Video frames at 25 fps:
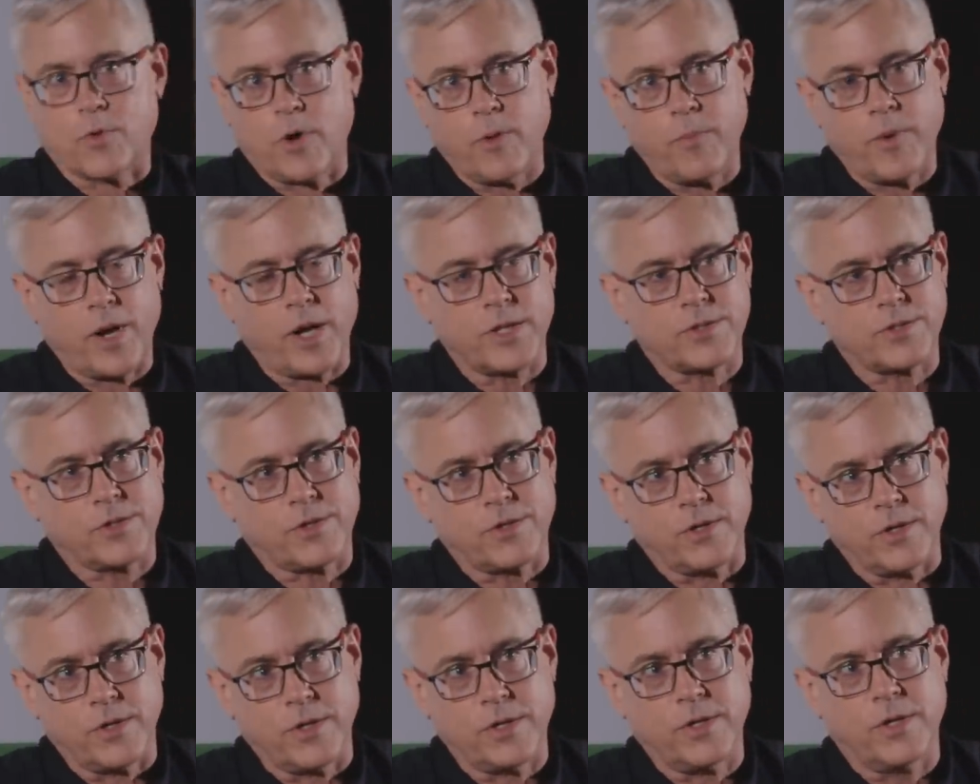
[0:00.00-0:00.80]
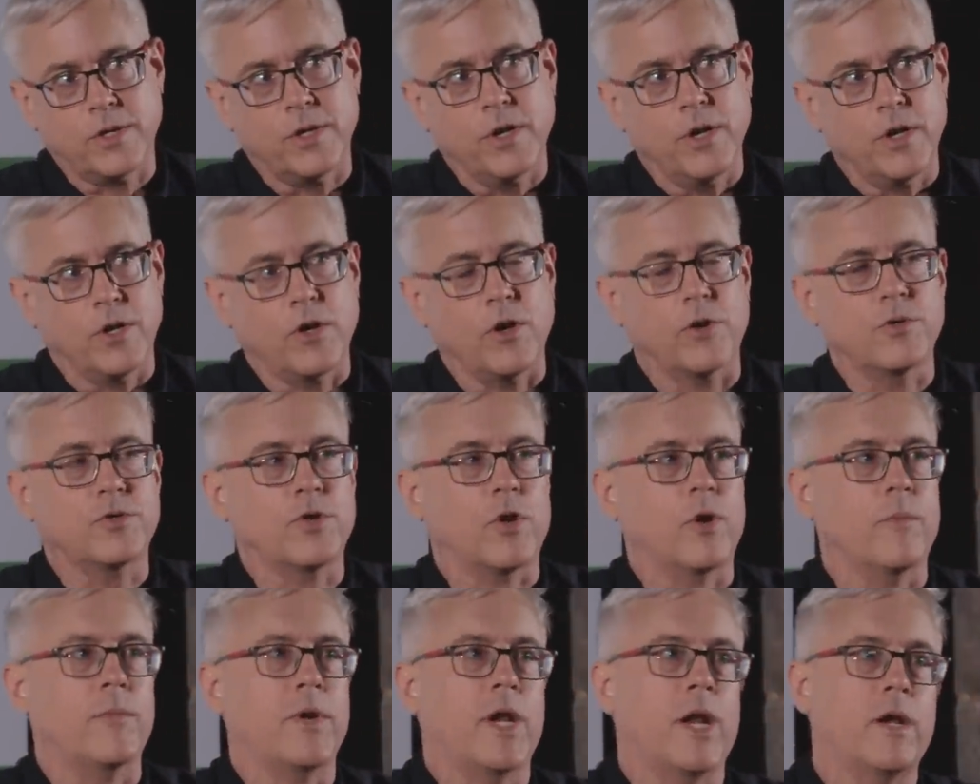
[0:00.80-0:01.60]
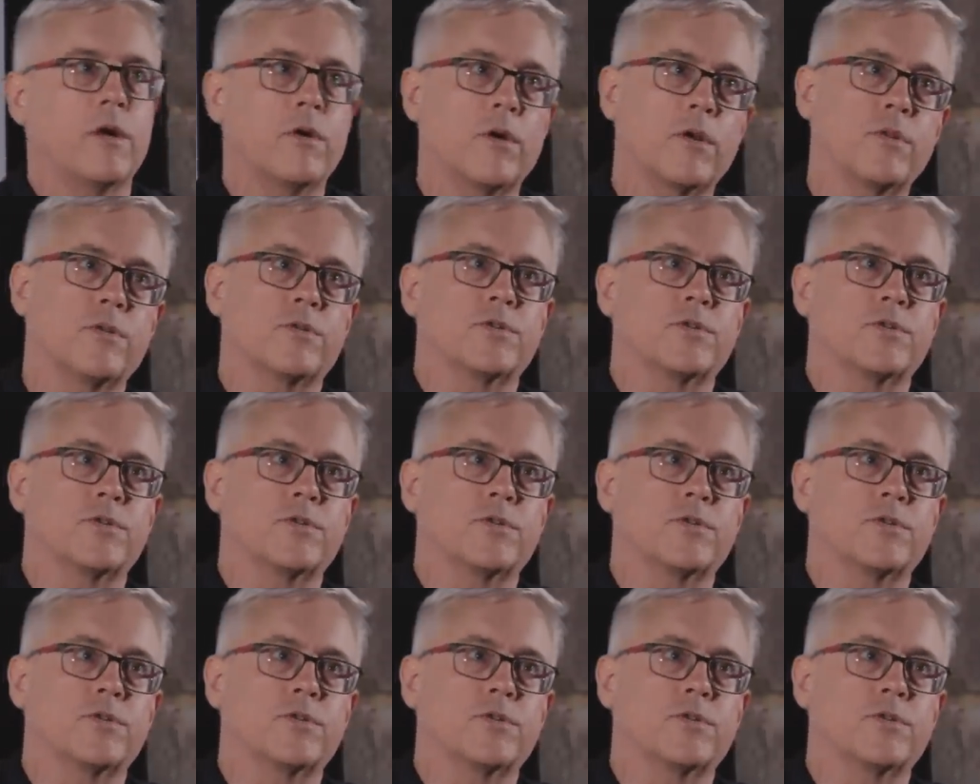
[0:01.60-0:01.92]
robots could go Terminator,